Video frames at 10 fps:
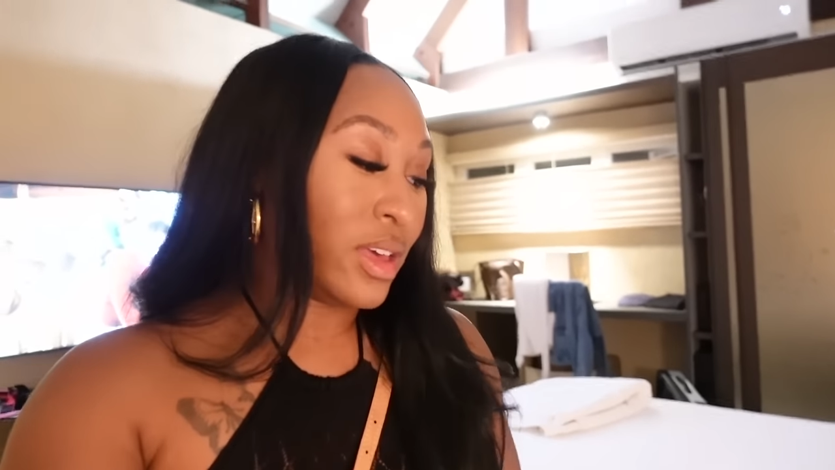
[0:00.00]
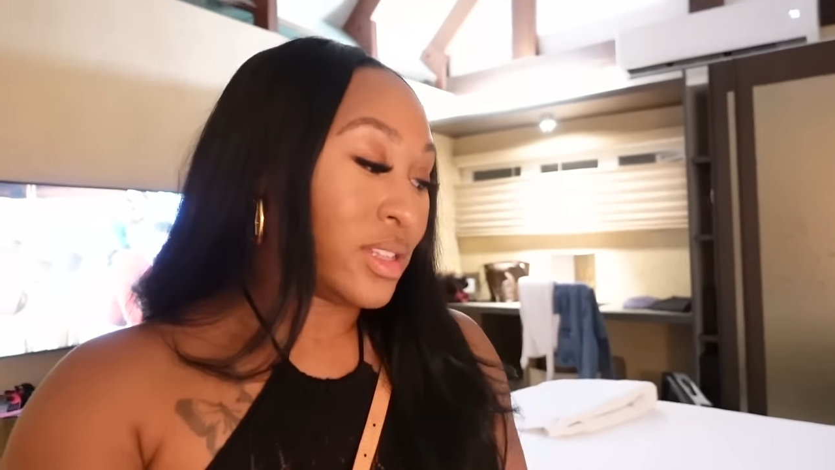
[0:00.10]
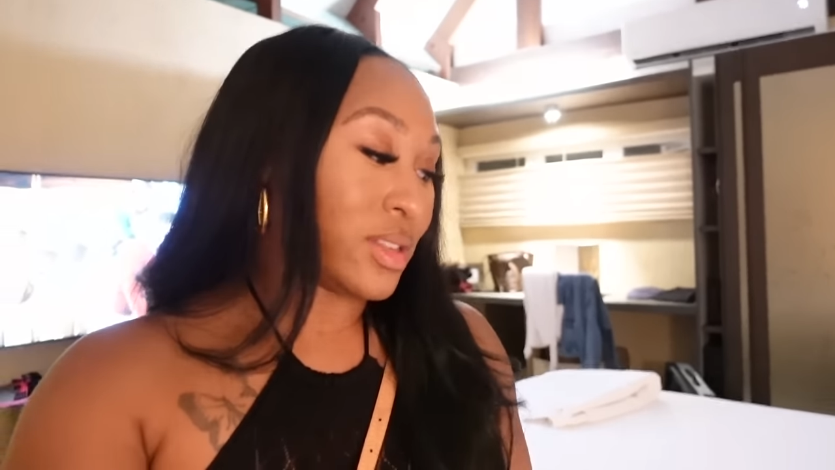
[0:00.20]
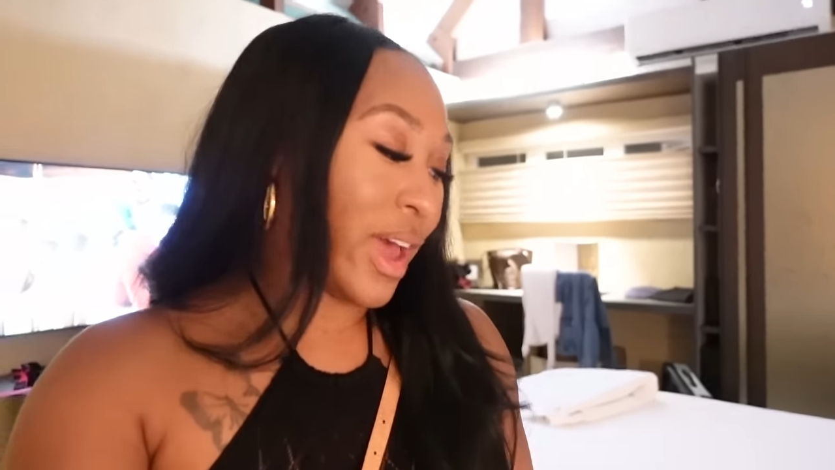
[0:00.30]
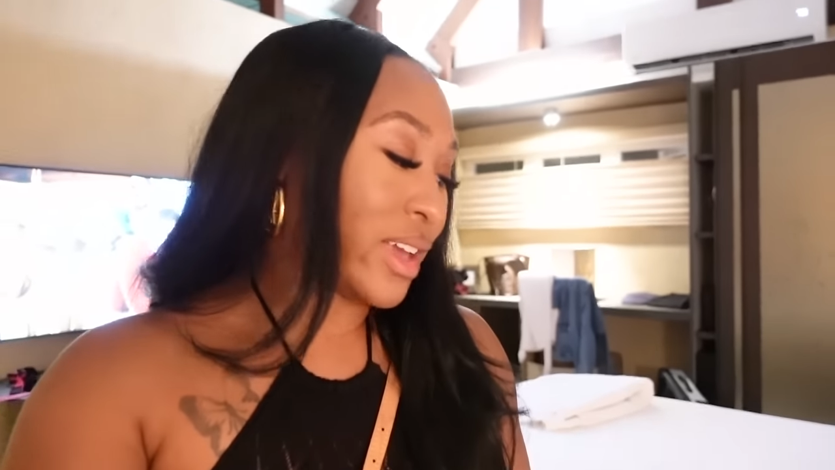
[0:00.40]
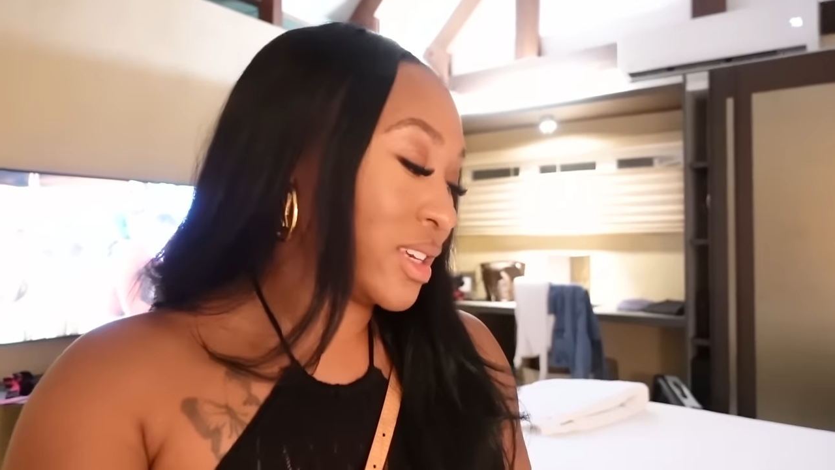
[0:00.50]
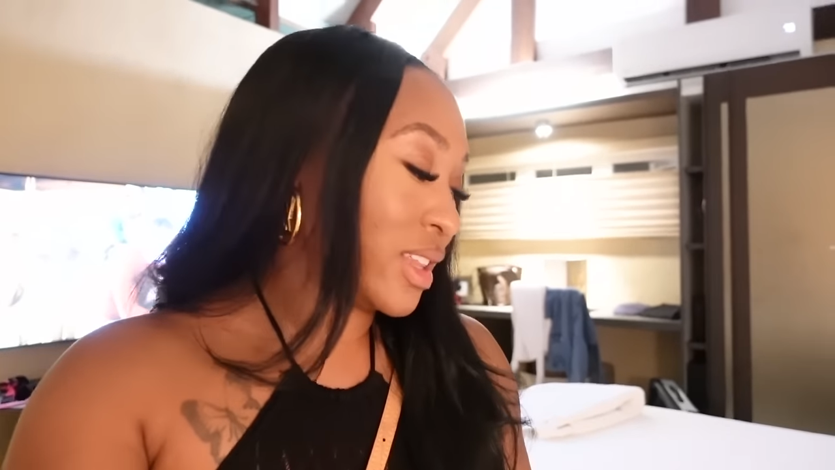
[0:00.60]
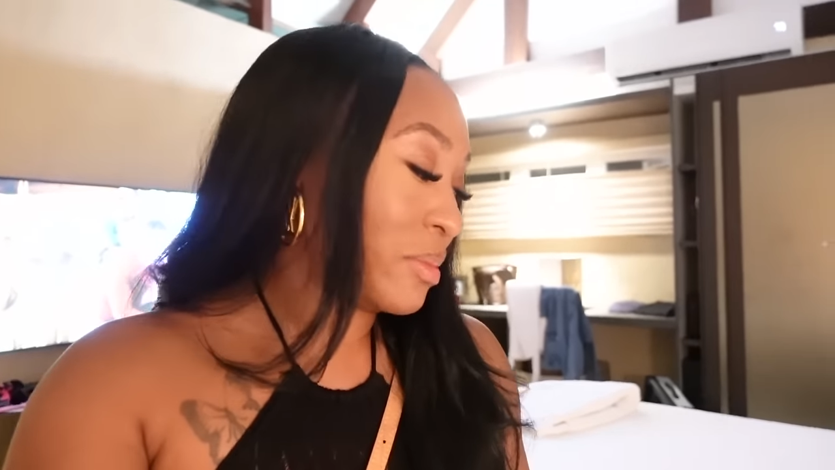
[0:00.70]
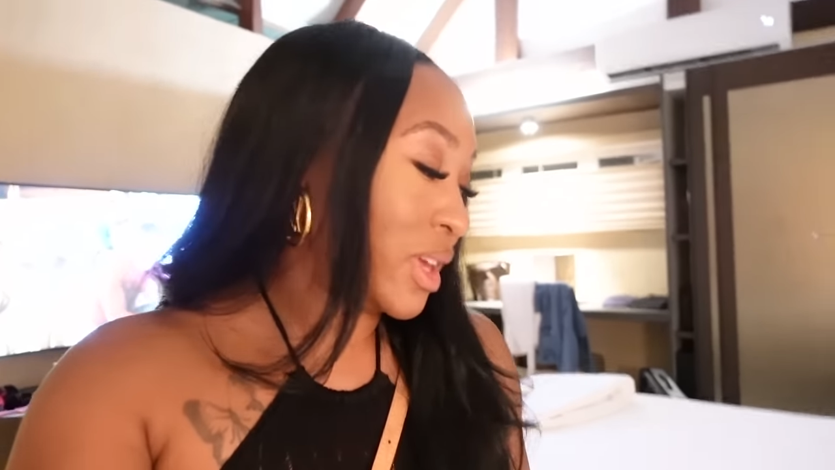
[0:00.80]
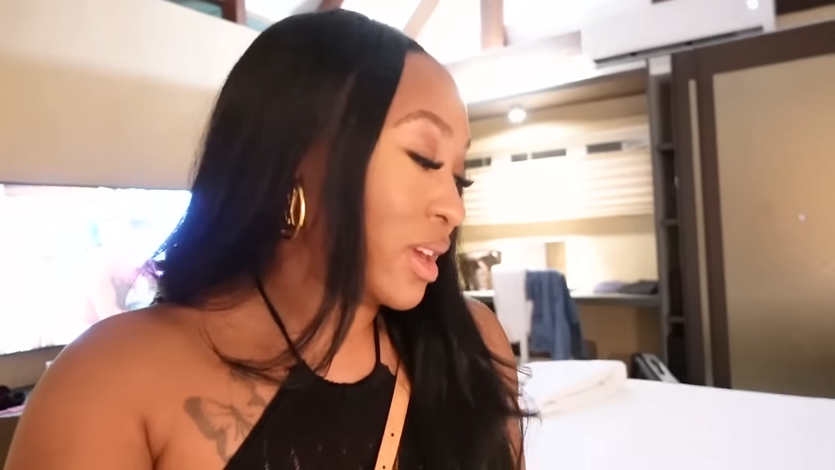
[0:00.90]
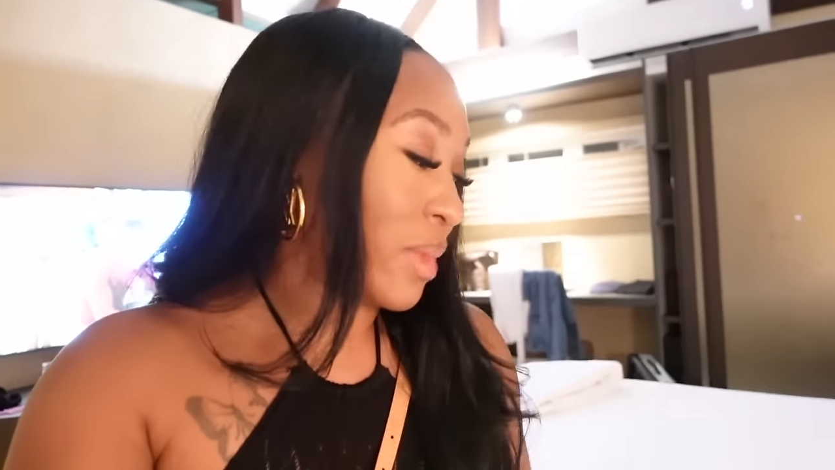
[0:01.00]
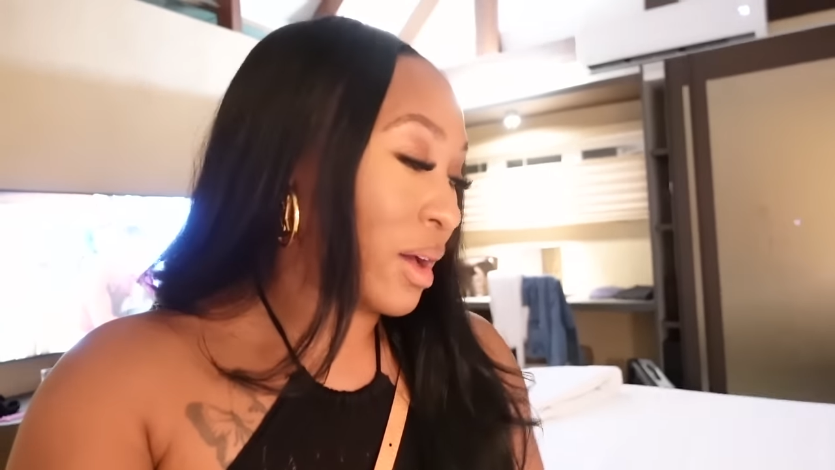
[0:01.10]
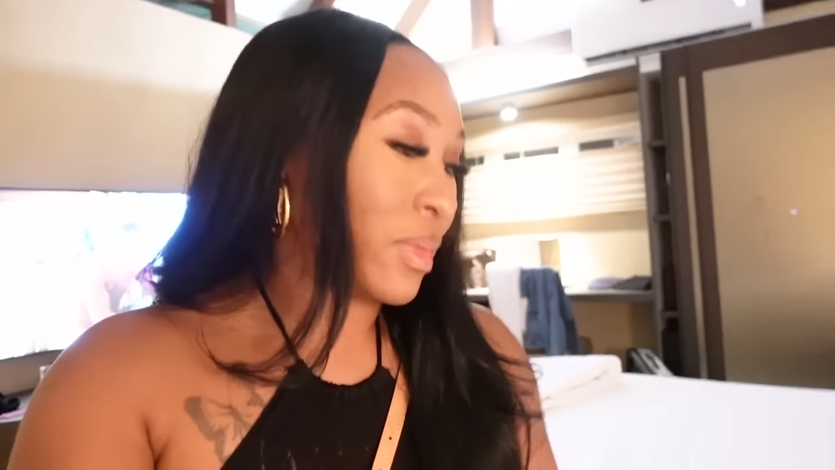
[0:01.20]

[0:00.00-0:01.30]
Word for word: So actually, let me get my